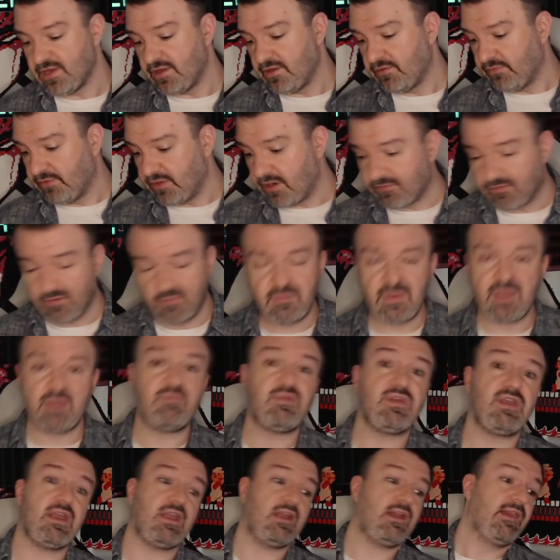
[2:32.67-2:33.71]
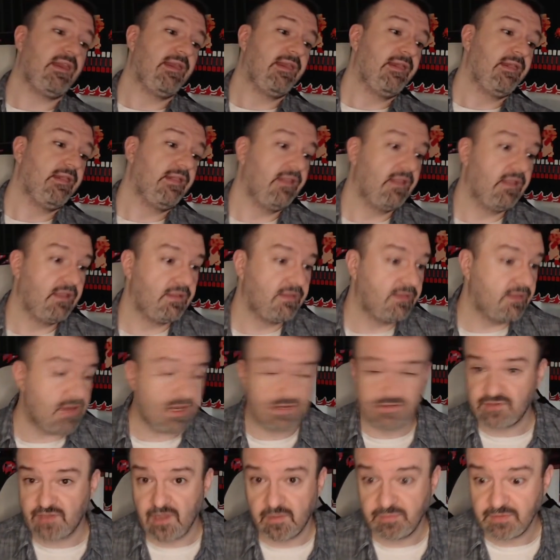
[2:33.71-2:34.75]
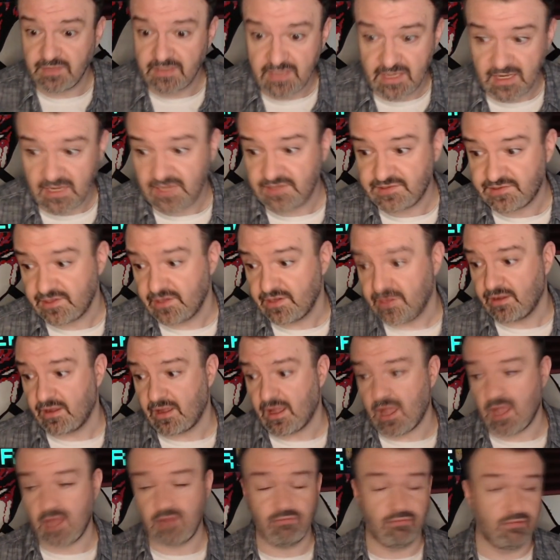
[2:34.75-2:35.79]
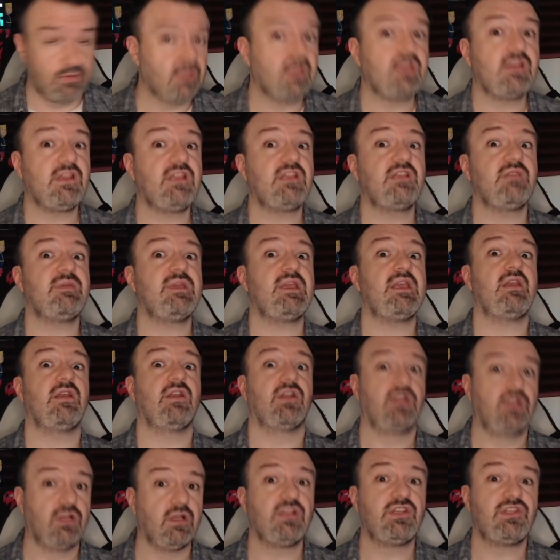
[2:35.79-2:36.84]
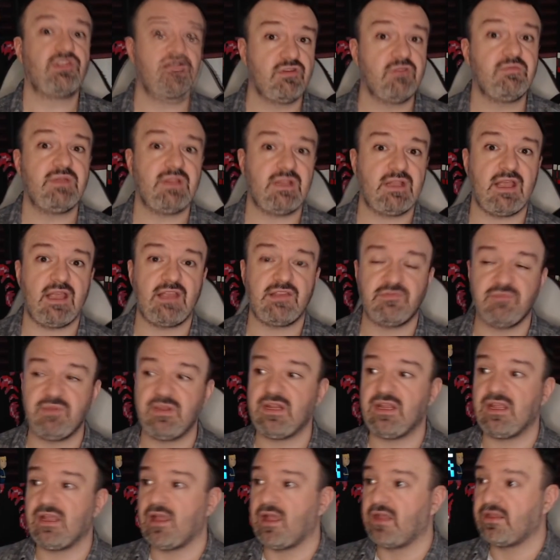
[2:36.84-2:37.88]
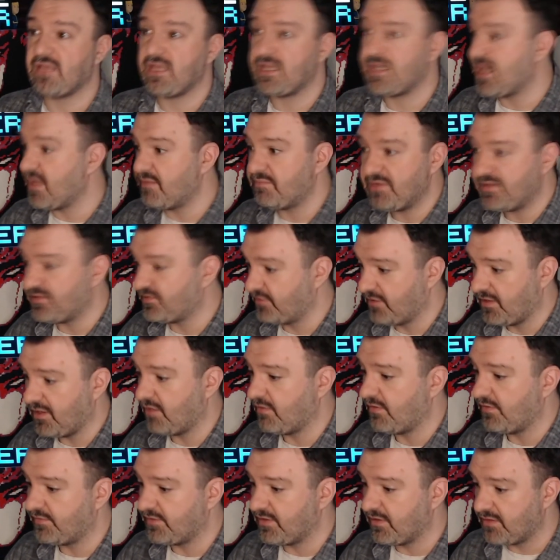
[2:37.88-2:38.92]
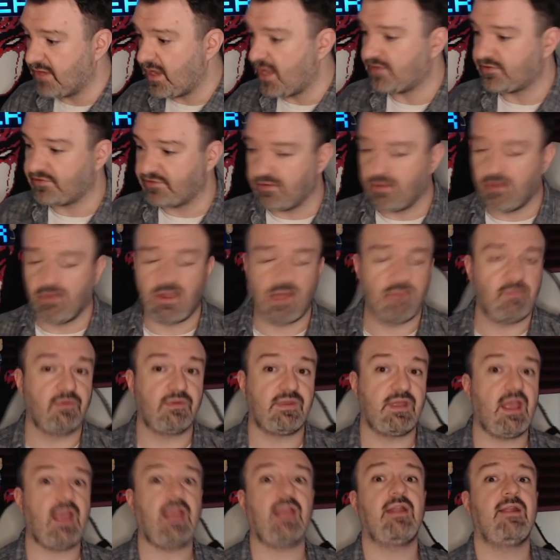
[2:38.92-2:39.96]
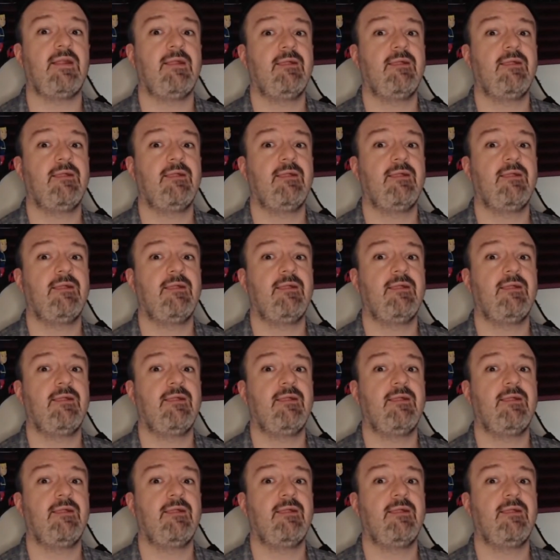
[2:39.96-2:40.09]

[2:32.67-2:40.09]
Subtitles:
Whatever it may be, the next couple of days, I really need to be good streaming days, meaning they can't be slow. If they're not slow, I'm okay.